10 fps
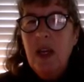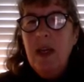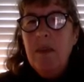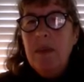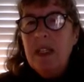
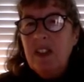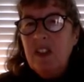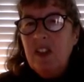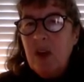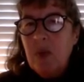But let's
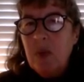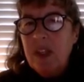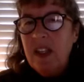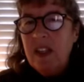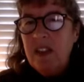start with
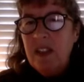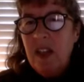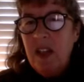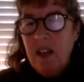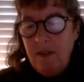this
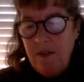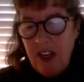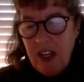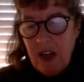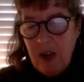
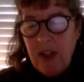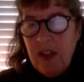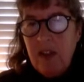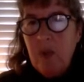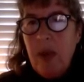figure in
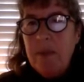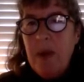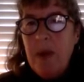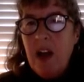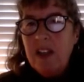this red
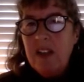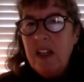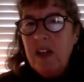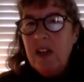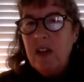box
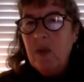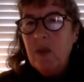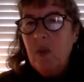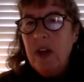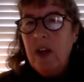here,
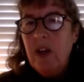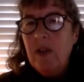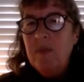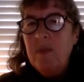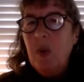where
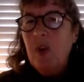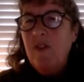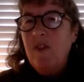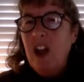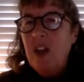we're
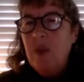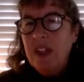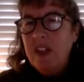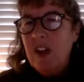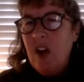following
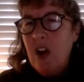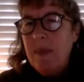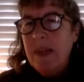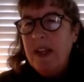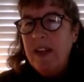the
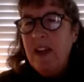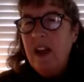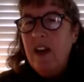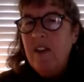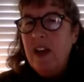carbon
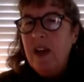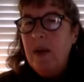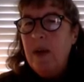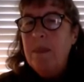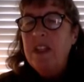of a
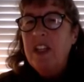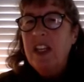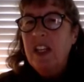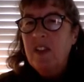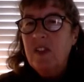
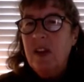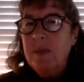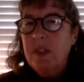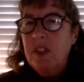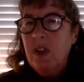particular
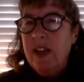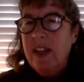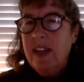substrate.